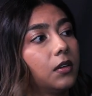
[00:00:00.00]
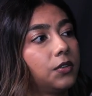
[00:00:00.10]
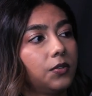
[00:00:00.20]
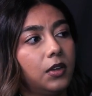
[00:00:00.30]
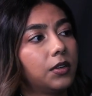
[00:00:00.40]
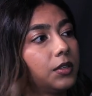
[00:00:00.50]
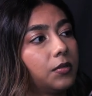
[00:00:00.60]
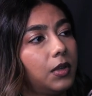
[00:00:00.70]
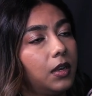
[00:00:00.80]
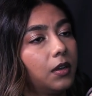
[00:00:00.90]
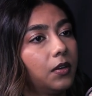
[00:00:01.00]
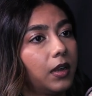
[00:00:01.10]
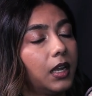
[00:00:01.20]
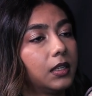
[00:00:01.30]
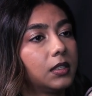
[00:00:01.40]
junior intermediate
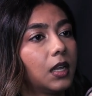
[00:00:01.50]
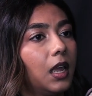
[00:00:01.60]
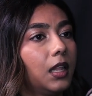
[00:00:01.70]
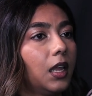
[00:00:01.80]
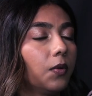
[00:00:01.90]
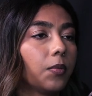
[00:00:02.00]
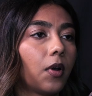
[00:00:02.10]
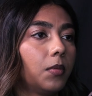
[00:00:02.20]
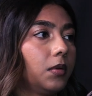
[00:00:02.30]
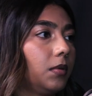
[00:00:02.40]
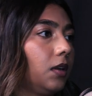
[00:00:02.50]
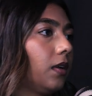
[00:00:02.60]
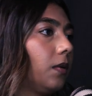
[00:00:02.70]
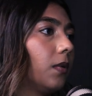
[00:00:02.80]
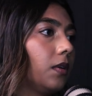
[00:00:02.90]
grades, they were probably
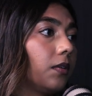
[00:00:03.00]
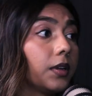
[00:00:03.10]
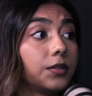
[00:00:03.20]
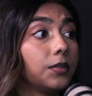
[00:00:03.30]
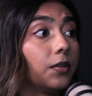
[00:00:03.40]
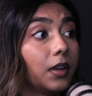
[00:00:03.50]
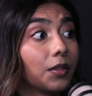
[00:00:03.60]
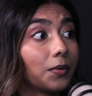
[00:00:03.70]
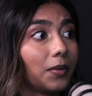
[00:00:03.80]
grade 1, grade 2, grade